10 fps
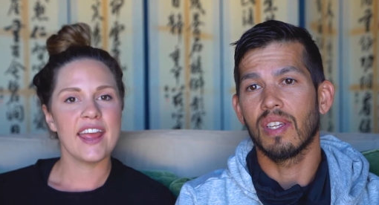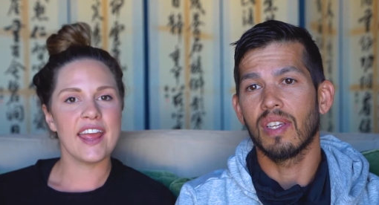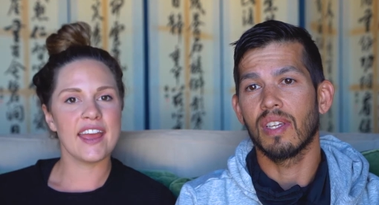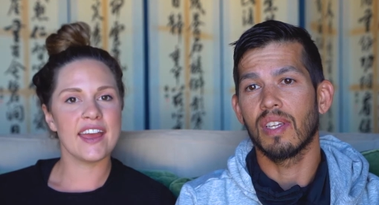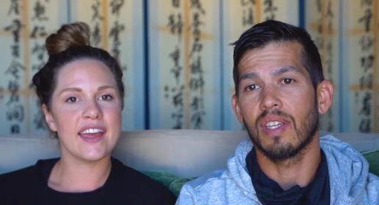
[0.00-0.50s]

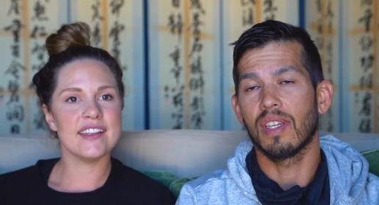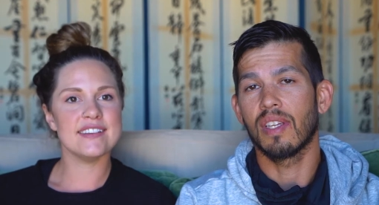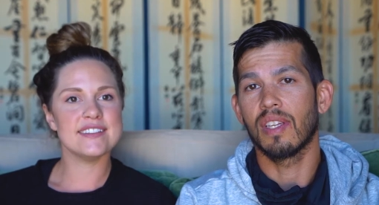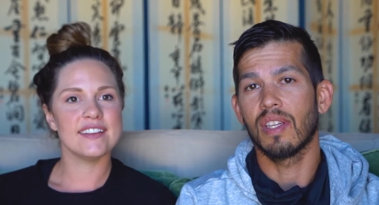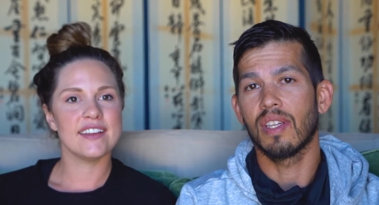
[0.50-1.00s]

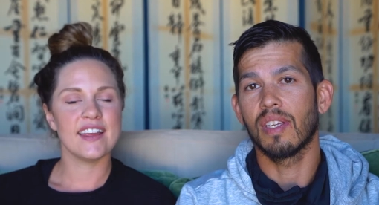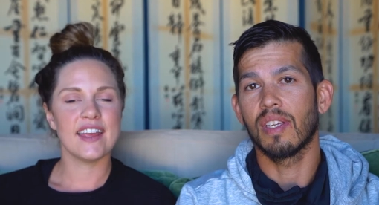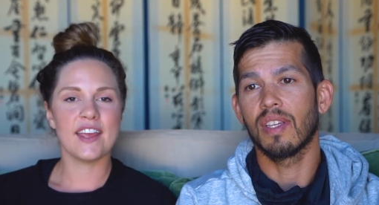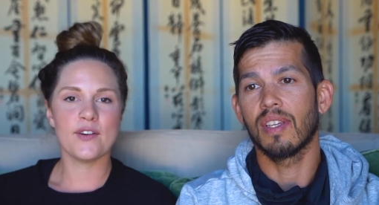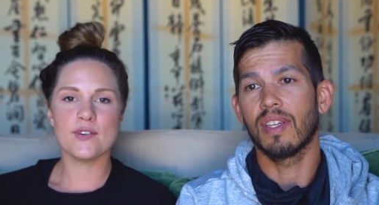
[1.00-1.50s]
Speaker 1: and
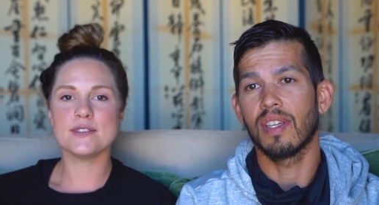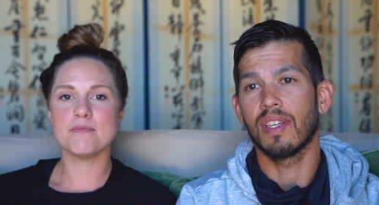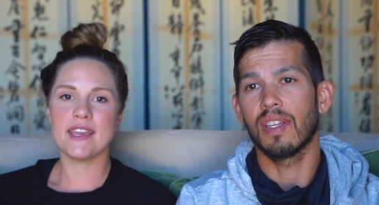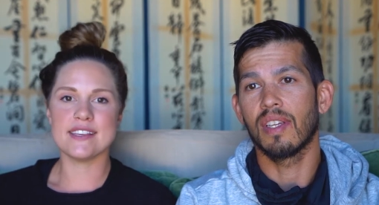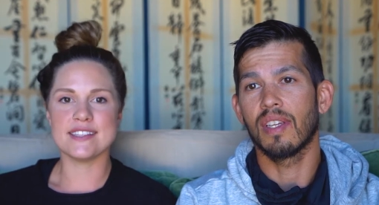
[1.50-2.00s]
it was
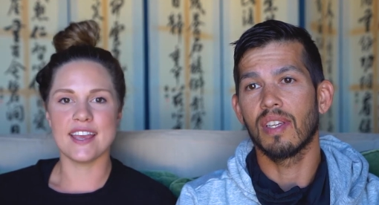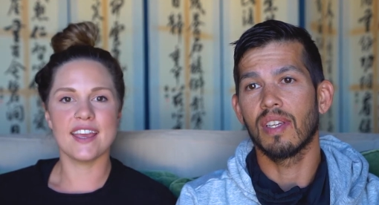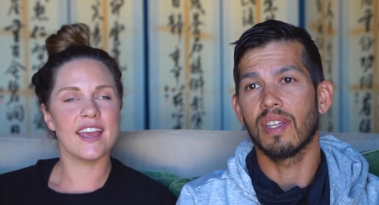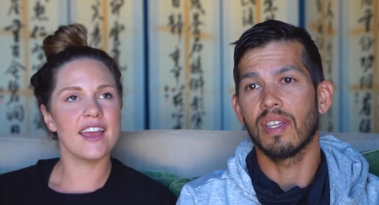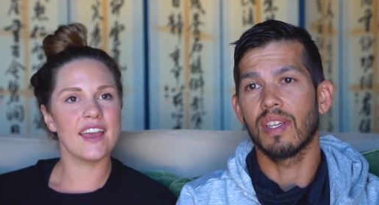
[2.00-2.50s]
amazing.
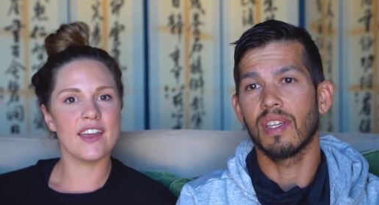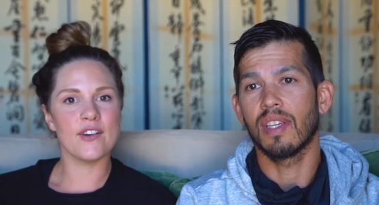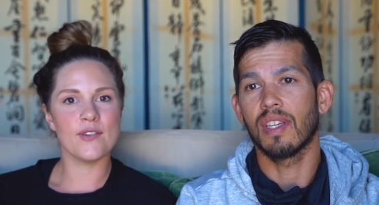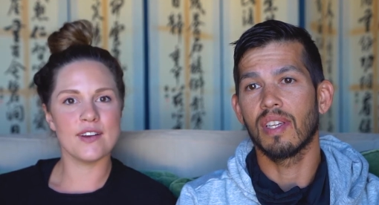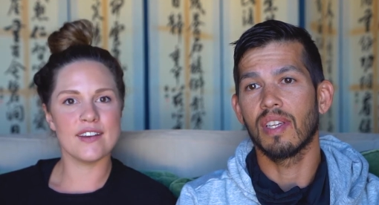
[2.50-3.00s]

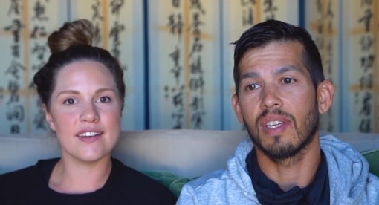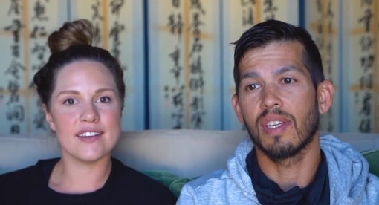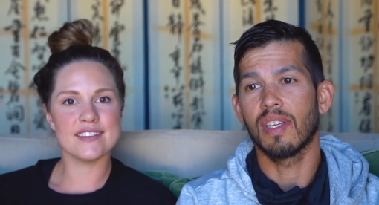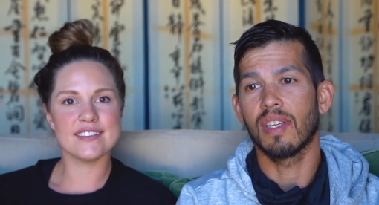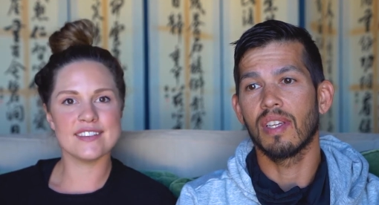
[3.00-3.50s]
It
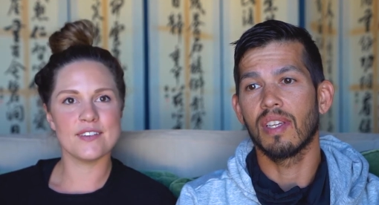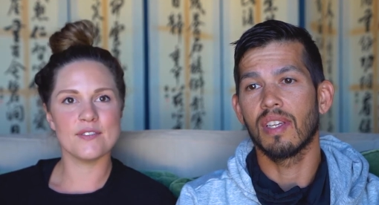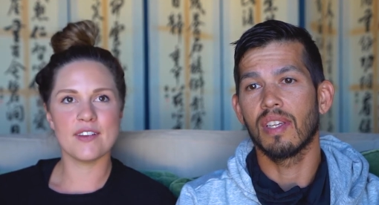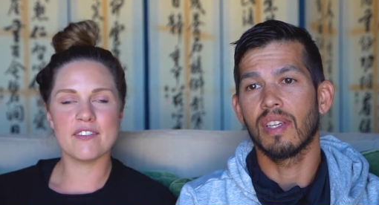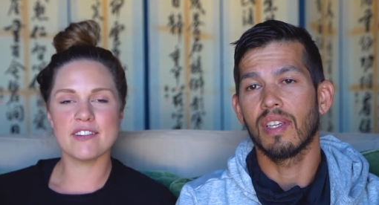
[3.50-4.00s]
was,
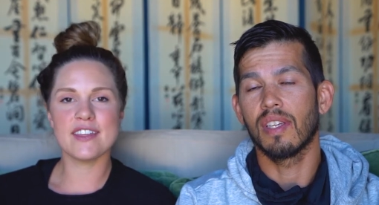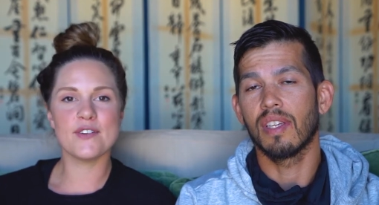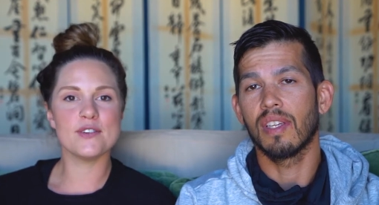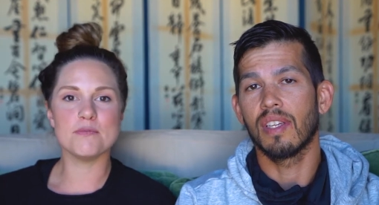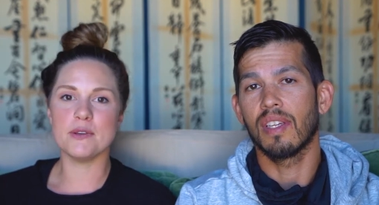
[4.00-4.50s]
everything
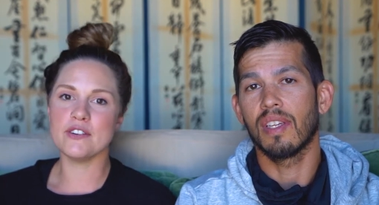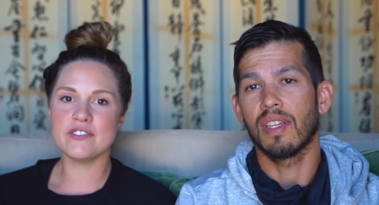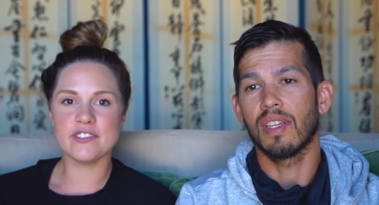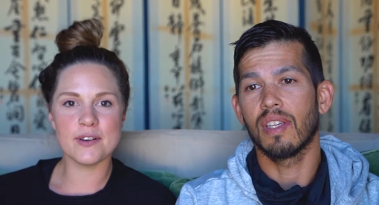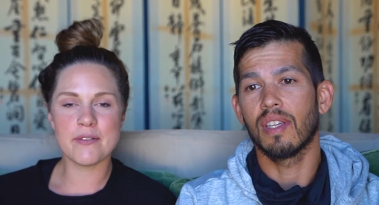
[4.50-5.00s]
was
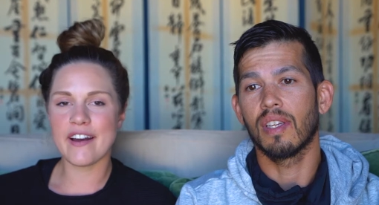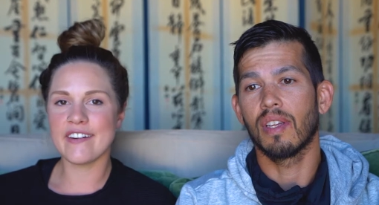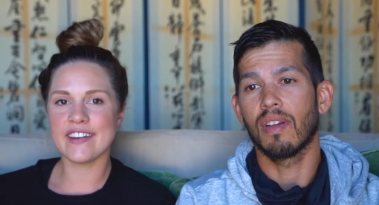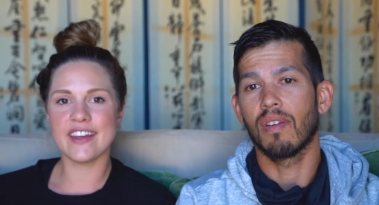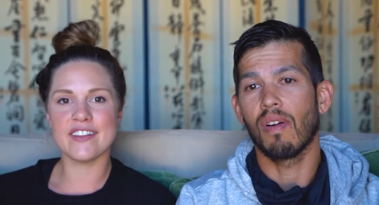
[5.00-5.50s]
beautiful
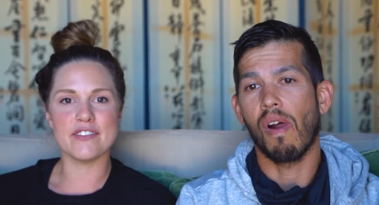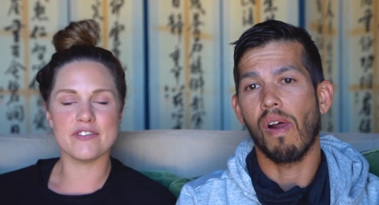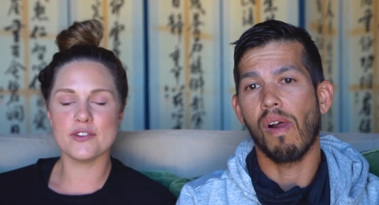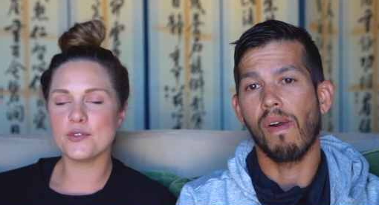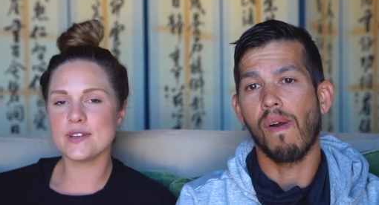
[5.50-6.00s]
about it. The
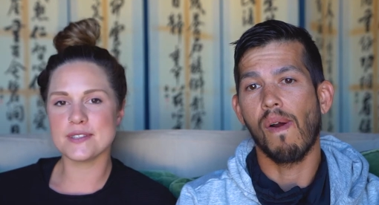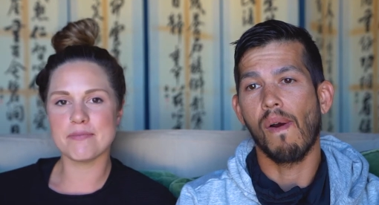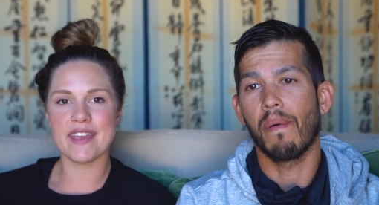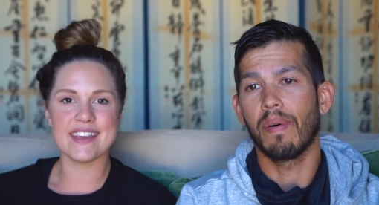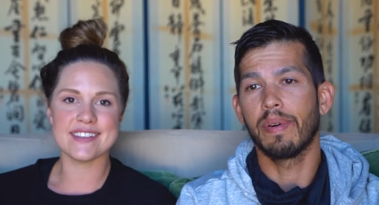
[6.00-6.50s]
food was
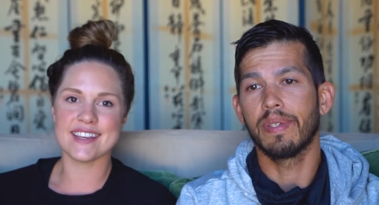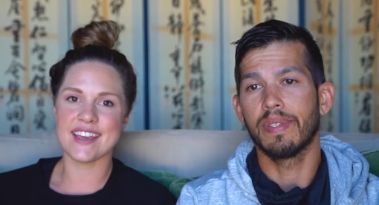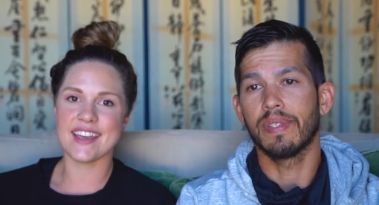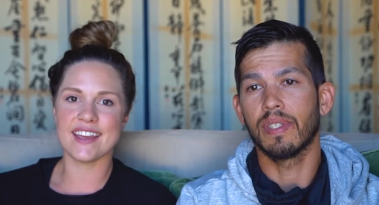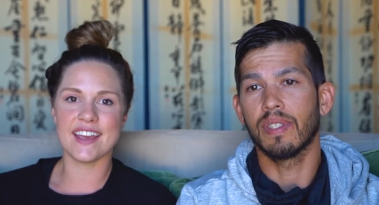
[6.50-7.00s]

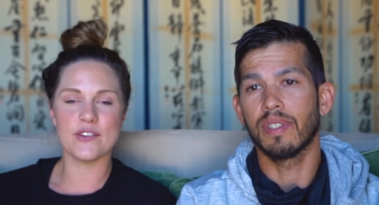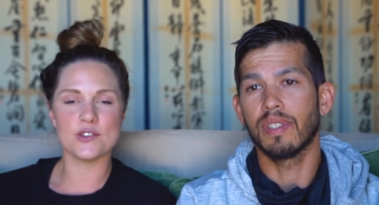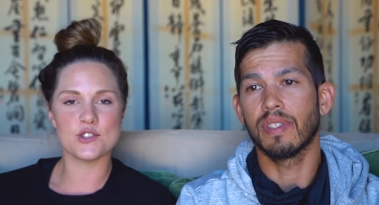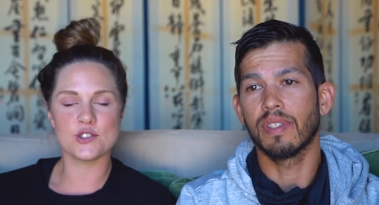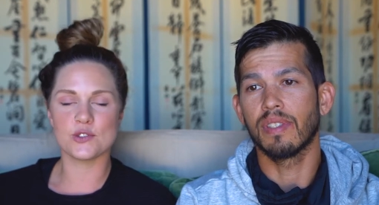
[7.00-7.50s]
amazing. It
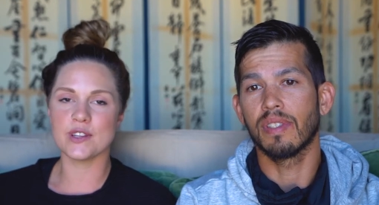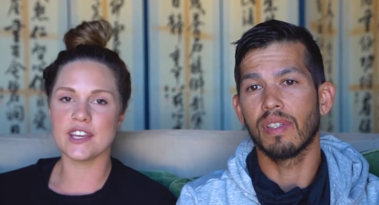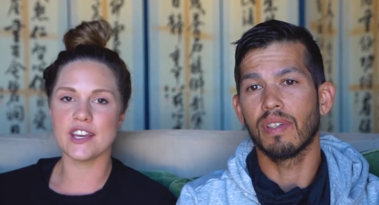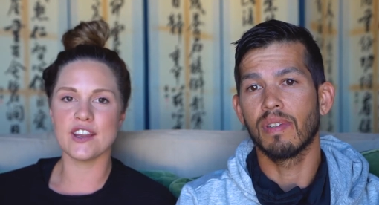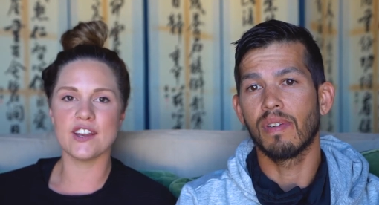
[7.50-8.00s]
was just a
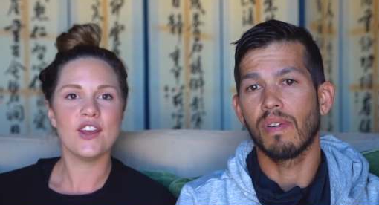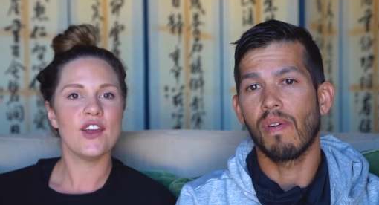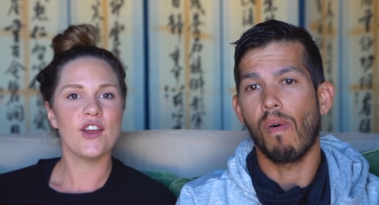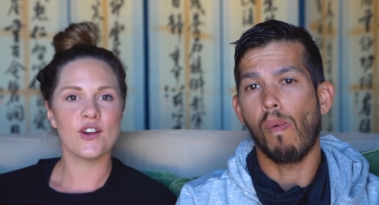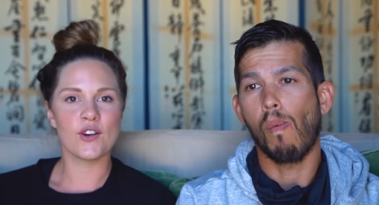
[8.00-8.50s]
really good
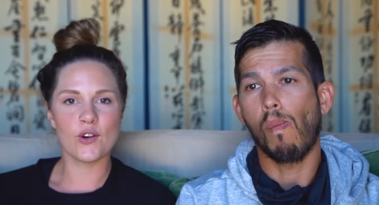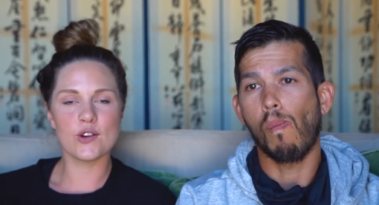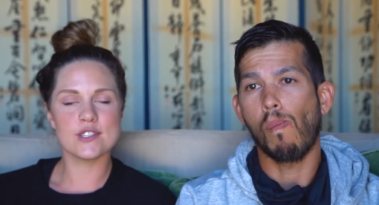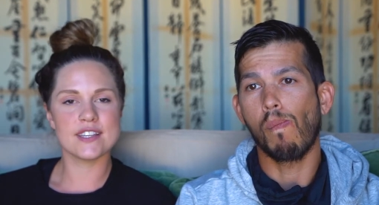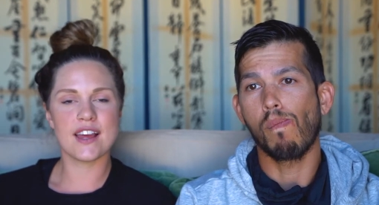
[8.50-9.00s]

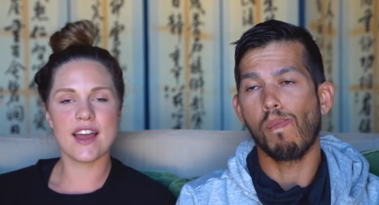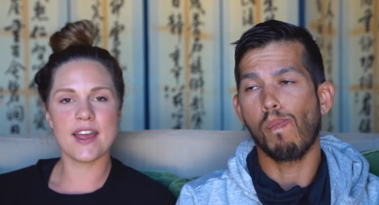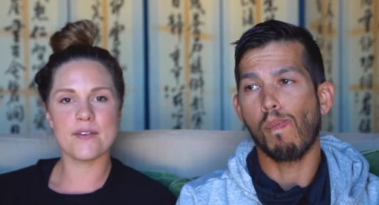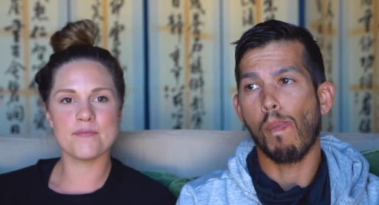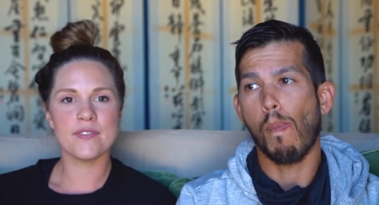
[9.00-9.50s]
girls'
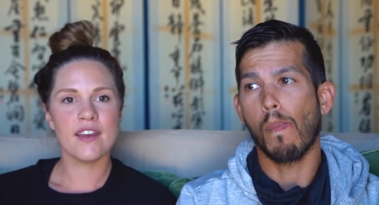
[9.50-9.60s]
time.